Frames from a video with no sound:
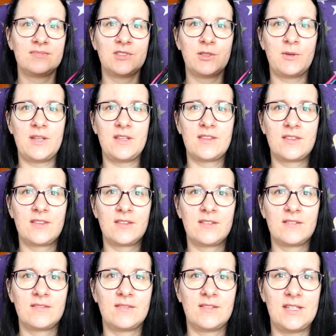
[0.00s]
with
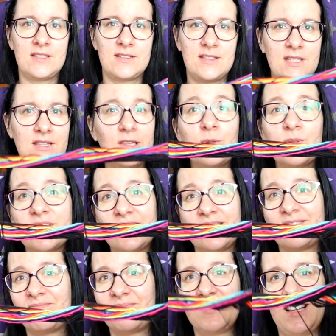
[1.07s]
this. It looks
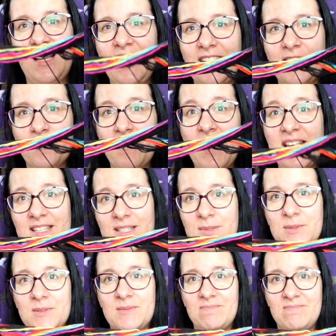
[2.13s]
like a
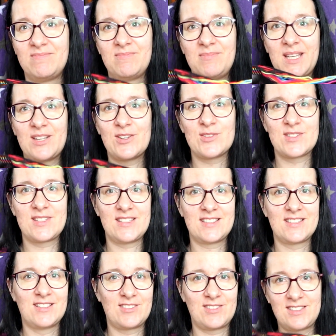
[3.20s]
mess because
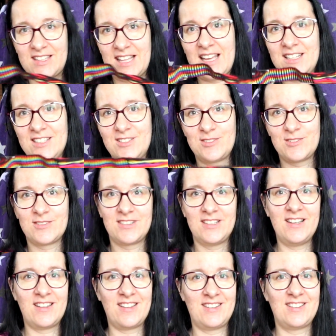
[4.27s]
it's not tied to the,
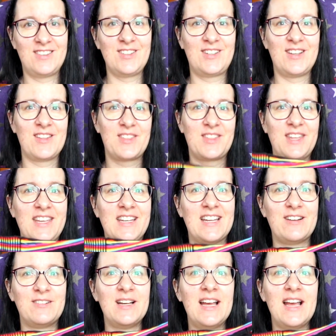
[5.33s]
to the thing
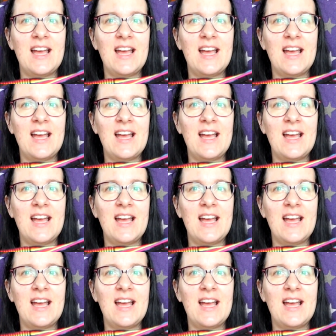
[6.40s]
now.